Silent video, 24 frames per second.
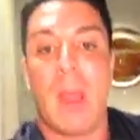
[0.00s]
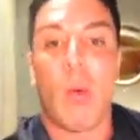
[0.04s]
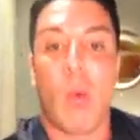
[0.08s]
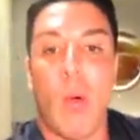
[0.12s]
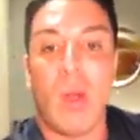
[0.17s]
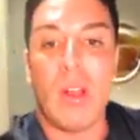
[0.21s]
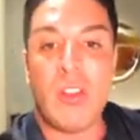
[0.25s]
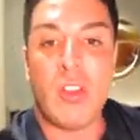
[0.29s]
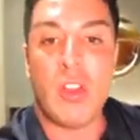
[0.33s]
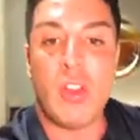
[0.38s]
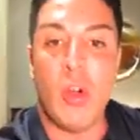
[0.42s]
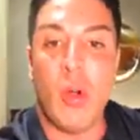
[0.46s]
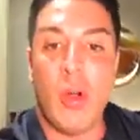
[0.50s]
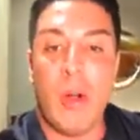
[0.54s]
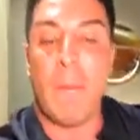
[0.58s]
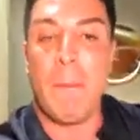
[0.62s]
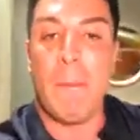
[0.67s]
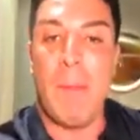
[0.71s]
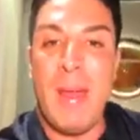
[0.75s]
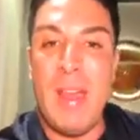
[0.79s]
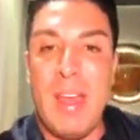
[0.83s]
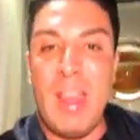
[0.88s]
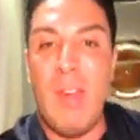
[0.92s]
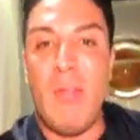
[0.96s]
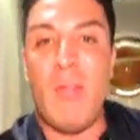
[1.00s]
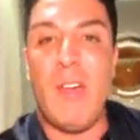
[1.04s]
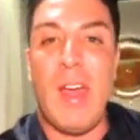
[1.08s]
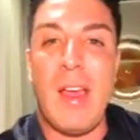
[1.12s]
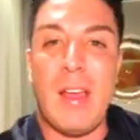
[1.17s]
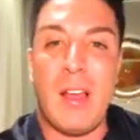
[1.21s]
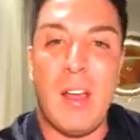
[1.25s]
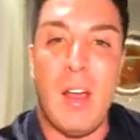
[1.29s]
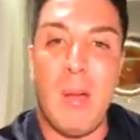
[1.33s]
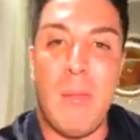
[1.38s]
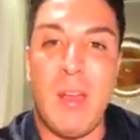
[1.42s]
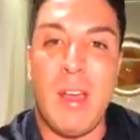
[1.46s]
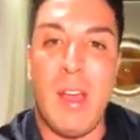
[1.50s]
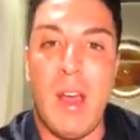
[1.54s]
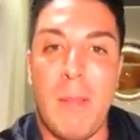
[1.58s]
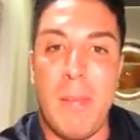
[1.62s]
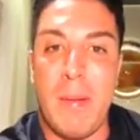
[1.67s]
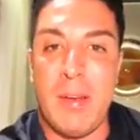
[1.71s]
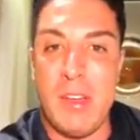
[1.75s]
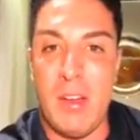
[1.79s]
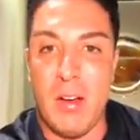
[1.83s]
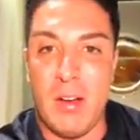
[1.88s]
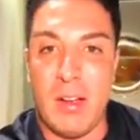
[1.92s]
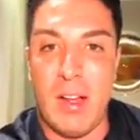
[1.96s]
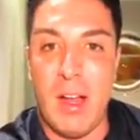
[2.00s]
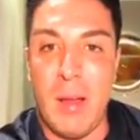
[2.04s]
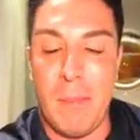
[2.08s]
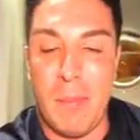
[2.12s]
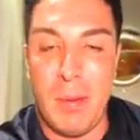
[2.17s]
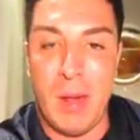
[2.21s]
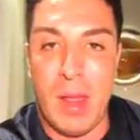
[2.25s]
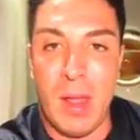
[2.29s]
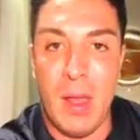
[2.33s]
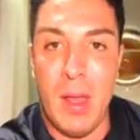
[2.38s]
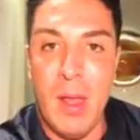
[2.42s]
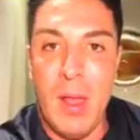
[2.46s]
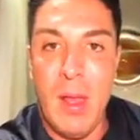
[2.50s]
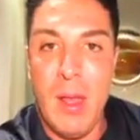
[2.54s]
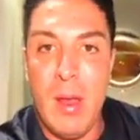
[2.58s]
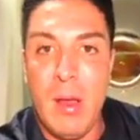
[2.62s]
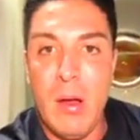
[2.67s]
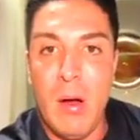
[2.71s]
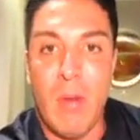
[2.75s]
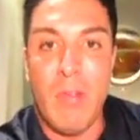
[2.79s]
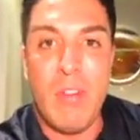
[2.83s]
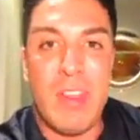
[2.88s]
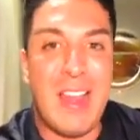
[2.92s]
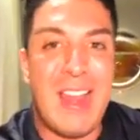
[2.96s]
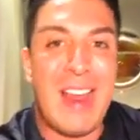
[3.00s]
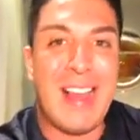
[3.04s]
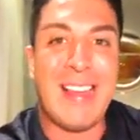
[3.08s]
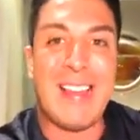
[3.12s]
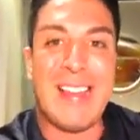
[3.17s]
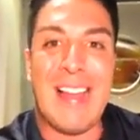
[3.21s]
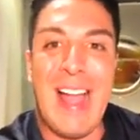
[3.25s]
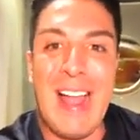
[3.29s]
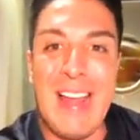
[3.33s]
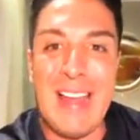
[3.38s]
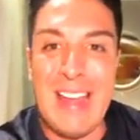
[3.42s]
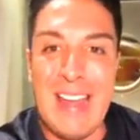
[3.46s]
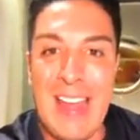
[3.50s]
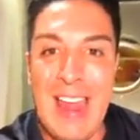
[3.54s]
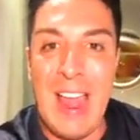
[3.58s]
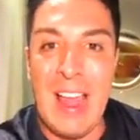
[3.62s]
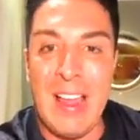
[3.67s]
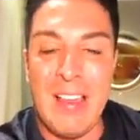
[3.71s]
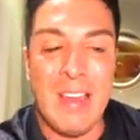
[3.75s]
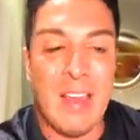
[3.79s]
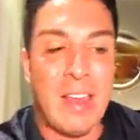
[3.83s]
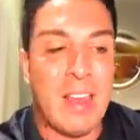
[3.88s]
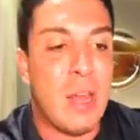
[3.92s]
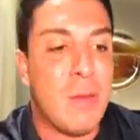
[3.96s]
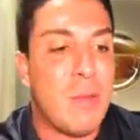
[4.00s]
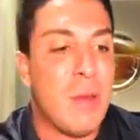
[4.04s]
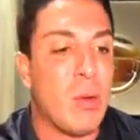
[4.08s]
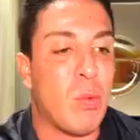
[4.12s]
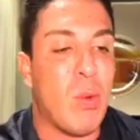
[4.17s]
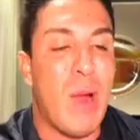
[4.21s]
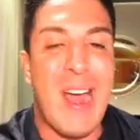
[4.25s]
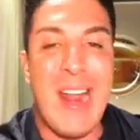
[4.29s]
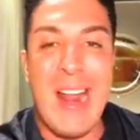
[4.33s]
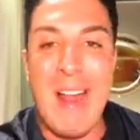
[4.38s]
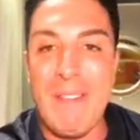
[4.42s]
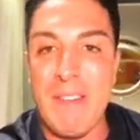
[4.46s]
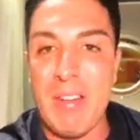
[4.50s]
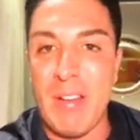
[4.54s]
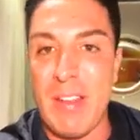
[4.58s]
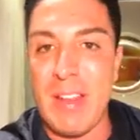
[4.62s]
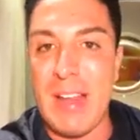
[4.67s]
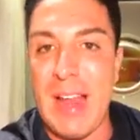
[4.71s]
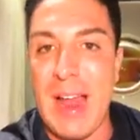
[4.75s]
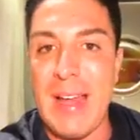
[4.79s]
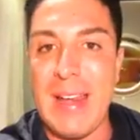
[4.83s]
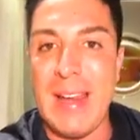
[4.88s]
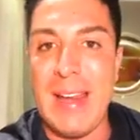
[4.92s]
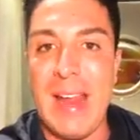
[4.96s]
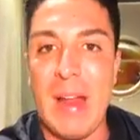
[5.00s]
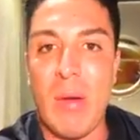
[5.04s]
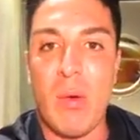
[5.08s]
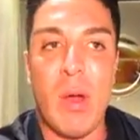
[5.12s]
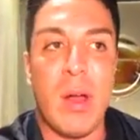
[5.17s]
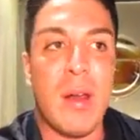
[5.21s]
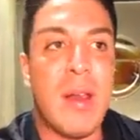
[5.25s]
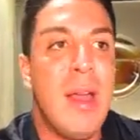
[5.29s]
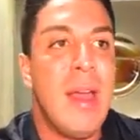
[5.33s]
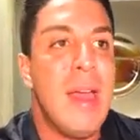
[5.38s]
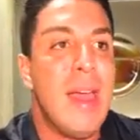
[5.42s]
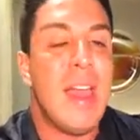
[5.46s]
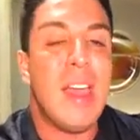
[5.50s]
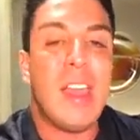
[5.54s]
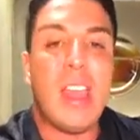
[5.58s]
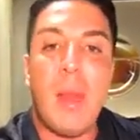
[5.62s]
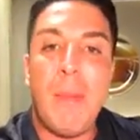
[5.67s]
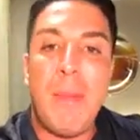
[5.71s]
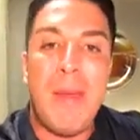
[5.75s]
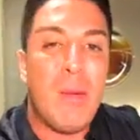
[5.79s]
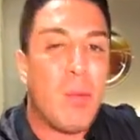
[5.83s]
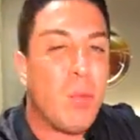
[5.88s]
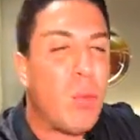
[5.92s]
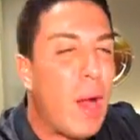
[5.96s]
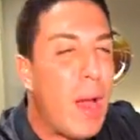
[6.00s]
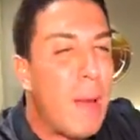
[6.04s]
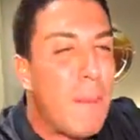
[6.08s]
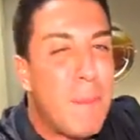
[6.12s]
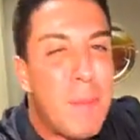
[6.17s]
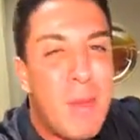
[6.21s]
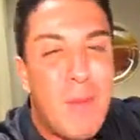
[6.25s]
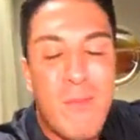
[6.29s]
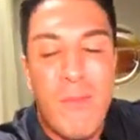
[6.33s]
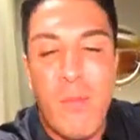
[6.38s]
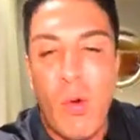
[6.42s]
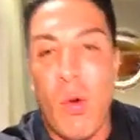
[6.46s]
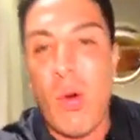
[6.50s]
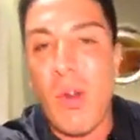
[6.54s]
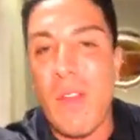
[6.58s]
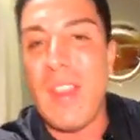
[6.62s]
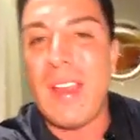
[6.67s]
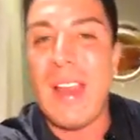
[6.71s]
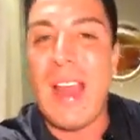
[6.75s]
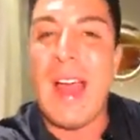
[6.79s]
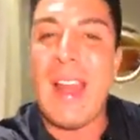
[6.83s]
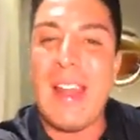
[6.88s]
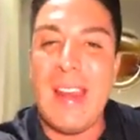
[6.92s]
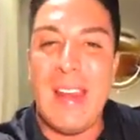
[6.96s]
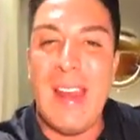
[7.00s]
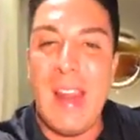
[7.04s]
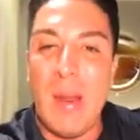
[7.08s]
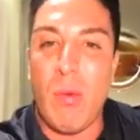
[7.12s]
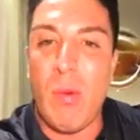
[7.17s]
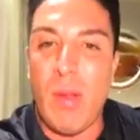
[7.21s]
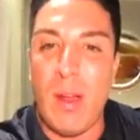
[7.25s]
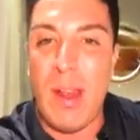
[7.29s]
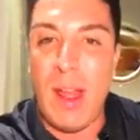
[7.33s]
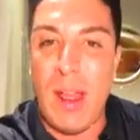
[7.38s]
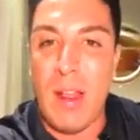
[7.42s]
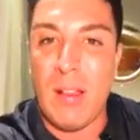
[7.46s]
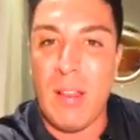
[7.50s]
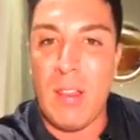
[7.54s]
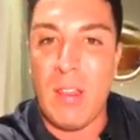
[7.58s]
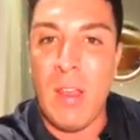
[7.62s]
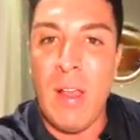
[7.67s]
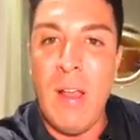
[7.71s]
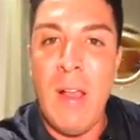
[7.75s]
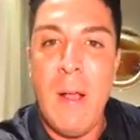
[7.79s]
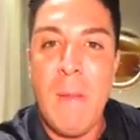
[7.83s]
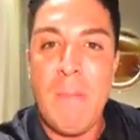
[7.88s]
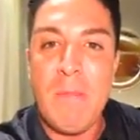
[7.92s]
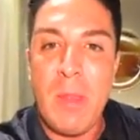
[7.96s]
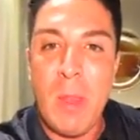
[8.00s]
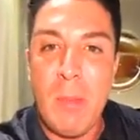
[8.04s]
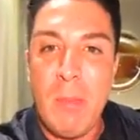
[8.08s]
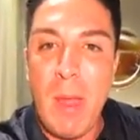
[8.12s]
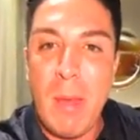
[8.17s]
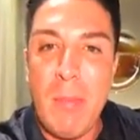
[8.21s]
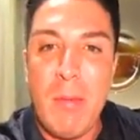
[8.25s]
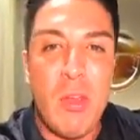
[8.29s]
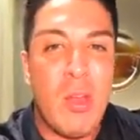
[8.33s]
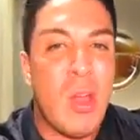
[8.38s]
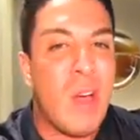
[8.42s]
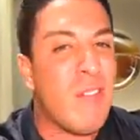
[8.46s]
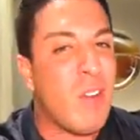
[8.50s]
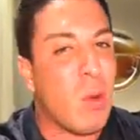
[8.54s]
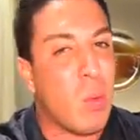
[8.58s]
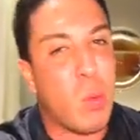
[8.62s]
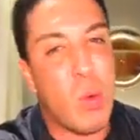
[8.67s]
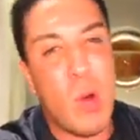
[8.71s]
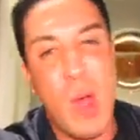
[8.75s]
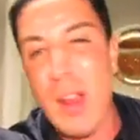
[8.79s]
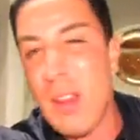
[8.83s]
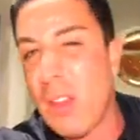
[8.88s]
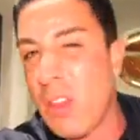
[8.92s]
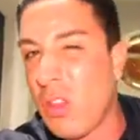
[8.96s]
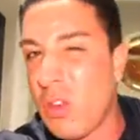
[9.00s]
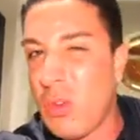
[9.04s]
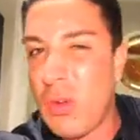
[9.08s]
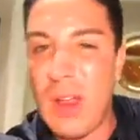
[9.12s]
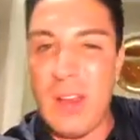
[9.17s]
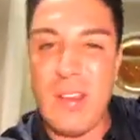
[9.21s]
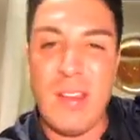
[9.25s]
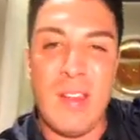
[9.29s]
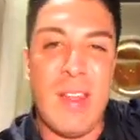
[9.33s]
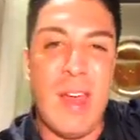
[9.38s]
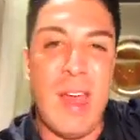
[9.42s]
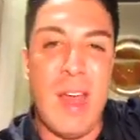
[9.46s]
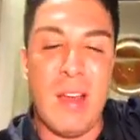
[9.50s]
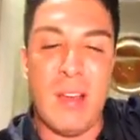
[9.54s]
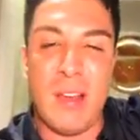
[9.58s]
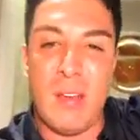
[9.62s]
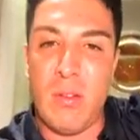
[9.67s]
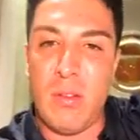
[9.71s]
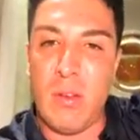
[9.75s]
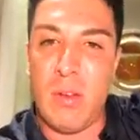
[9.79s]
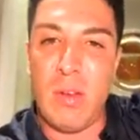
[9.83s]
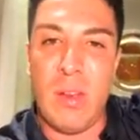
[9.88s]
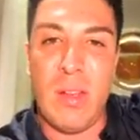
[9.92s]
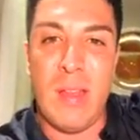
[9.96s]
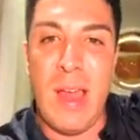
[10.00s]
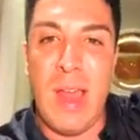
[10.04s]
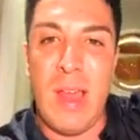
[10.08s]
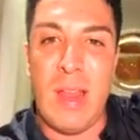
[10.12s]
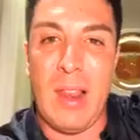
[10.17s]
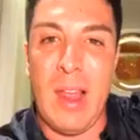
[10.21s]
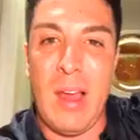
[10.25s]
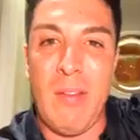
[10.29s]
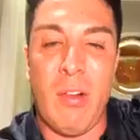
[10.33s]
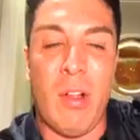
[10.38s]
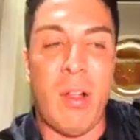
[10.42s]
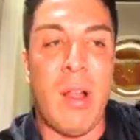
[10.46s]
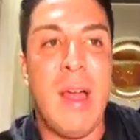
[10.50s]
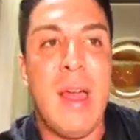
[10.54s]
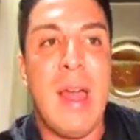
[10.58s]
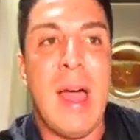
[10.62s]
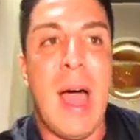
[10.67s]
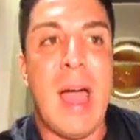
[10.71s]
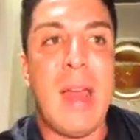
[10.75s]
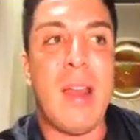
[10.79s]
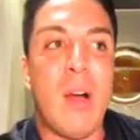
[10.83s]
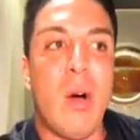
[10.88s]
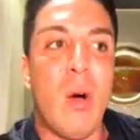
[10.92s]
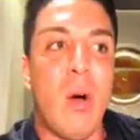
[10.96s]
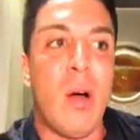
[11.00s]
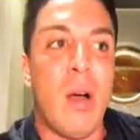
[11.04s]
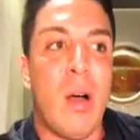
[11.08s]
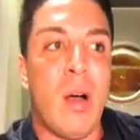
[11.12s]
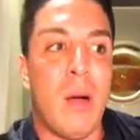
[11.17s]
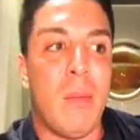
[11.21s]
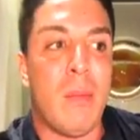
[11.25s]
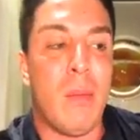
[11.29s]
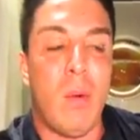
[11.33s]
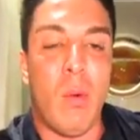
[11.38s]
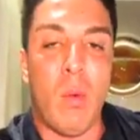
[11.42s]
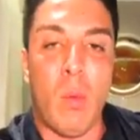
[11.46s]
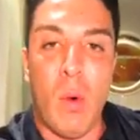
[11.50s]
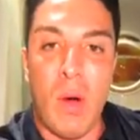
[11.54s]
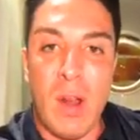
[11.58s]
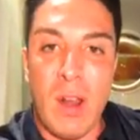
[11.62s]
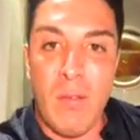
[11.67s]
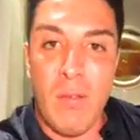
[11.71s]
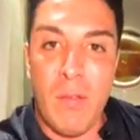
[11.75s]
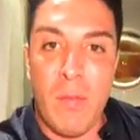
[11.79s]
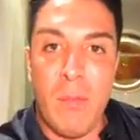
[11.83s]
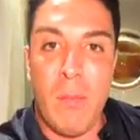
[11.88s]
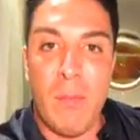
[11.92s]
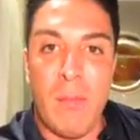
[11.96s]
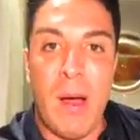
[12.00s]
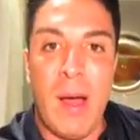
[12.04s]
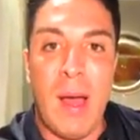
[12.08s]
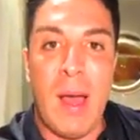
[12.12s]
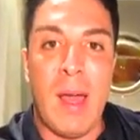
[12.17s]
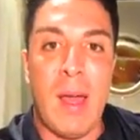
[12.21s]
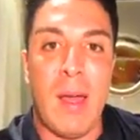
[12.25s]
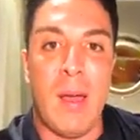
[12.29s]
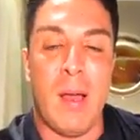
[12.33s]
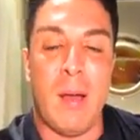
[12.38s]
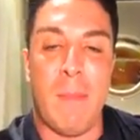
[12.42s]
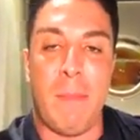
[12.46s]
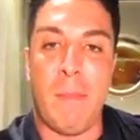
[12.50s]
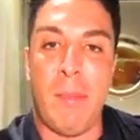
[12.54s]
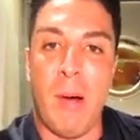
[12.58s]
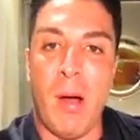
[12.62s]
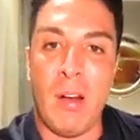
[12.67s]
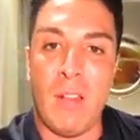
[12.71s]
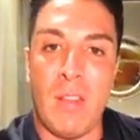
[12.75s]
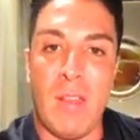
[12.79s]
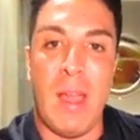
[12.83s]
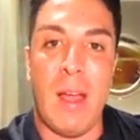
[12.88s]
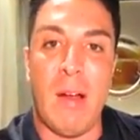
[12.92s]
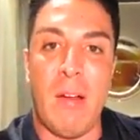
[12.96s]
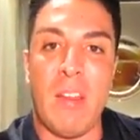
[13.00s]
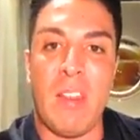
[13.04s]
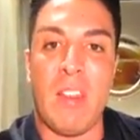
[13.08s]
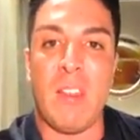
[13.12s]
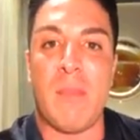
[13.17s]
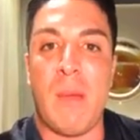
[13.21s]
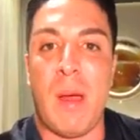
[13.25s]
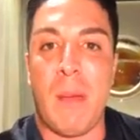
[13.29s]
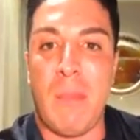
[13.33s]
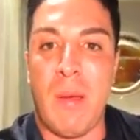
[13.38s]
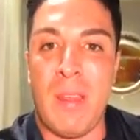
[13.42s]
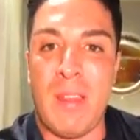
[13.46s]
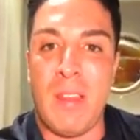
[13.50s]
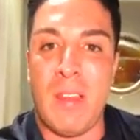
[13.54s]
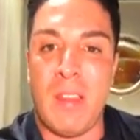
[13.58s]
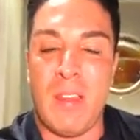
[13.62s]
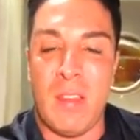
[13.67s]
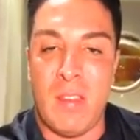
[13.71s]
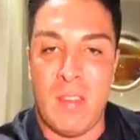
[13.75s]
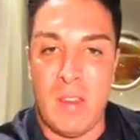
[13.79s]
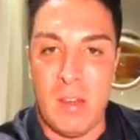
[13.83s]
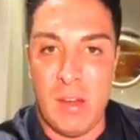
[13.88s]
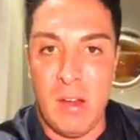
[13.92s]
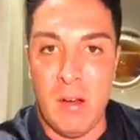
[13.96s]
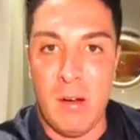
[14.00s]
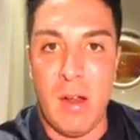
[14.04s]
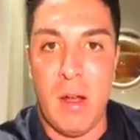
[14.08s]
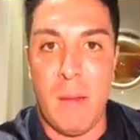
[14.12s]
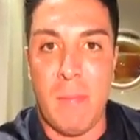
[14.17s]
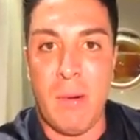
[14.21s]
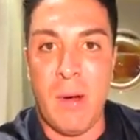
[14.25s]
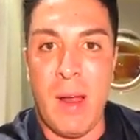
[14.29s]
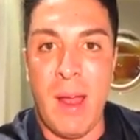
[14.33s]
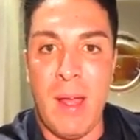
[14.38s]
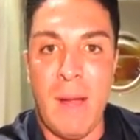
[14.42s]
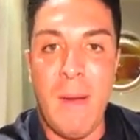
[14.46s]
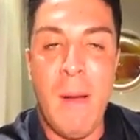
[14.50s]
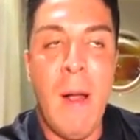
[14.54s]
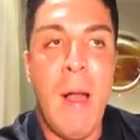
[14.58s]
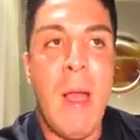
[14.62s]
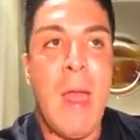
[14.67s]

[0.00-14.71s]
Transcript: What's your big event coming up in your company over the next 90 days? It could be right after the 90 day run. It could be right before the 90 day run ends. Maybe you have a run straight to that to that level. I know um, one of my uh, parts areas of my business is in Europe, right?